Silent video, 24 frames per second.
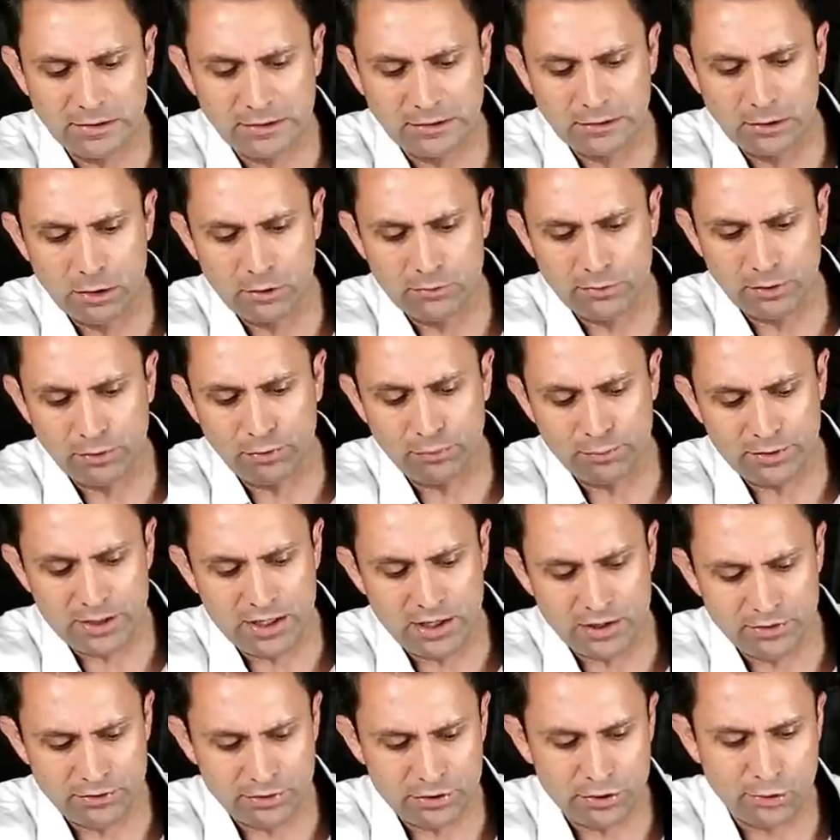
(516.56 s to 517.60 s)
a little over
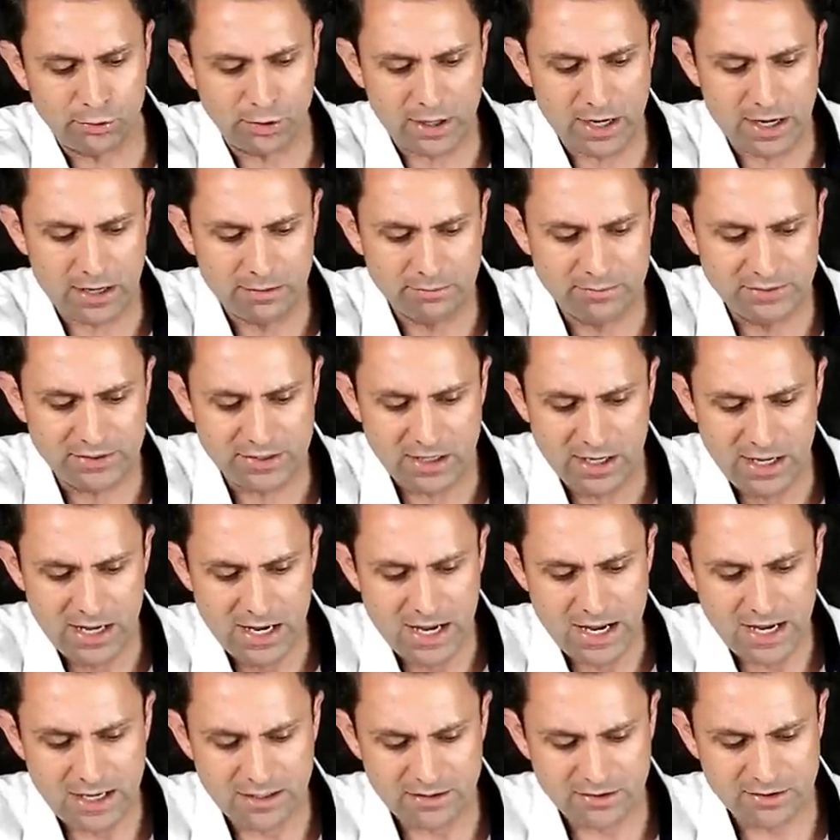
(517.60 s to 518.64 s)
300 grams,
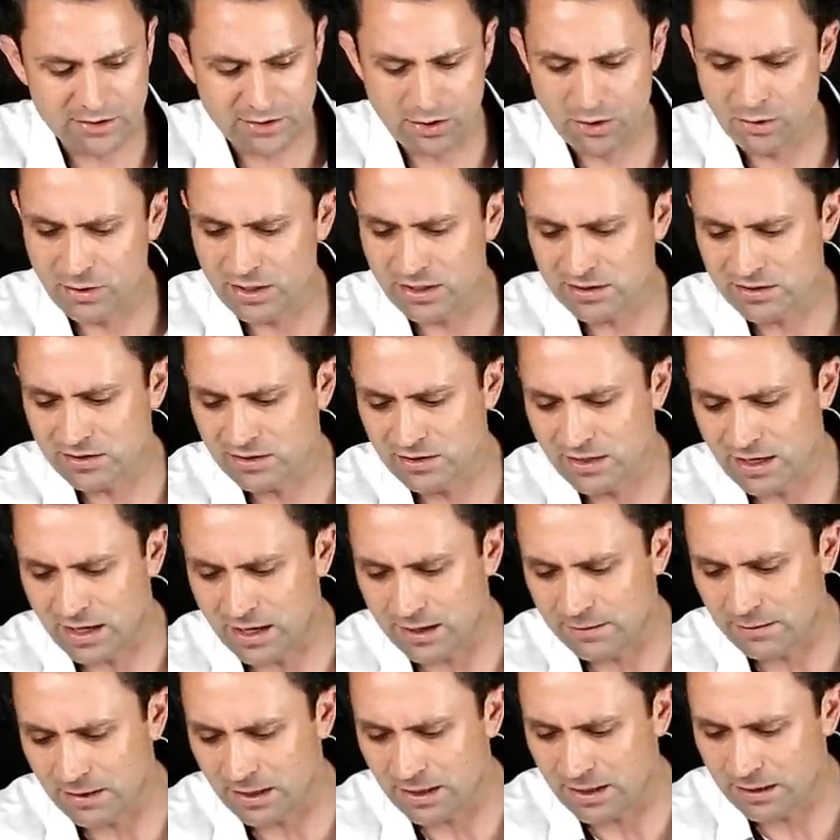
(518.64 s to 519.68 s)
and so it's
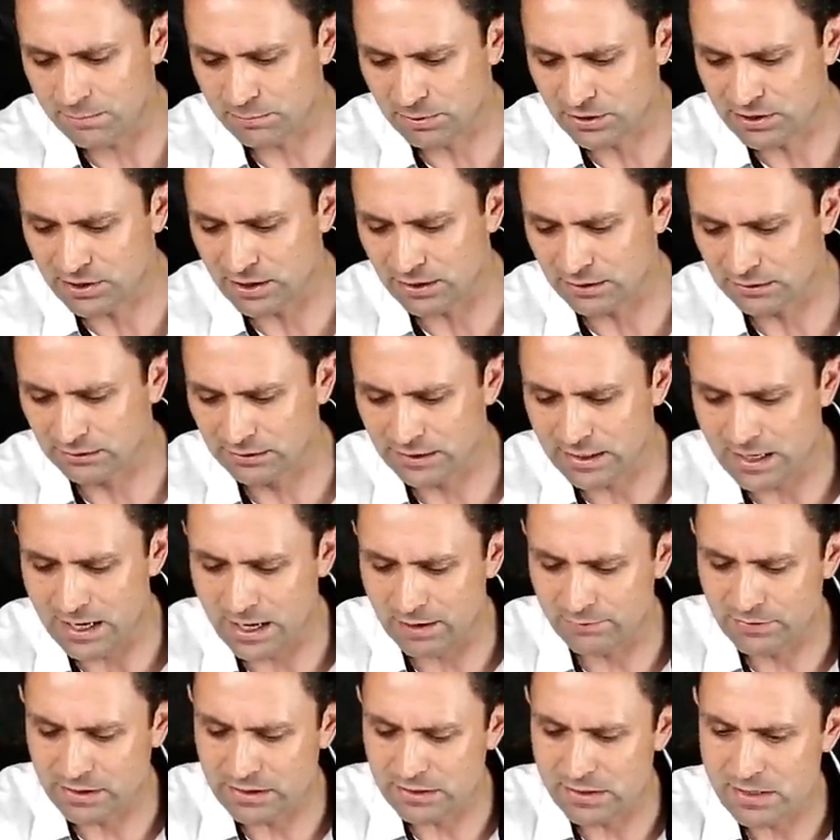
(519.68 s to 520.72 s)
not a particularly
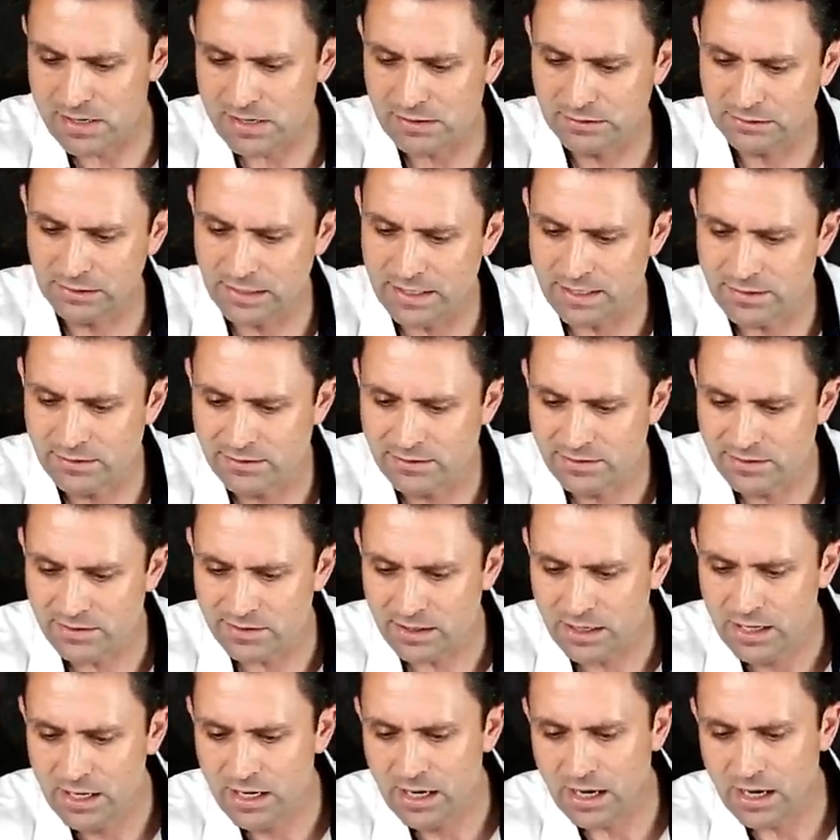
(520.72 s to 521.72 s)
heavy lens.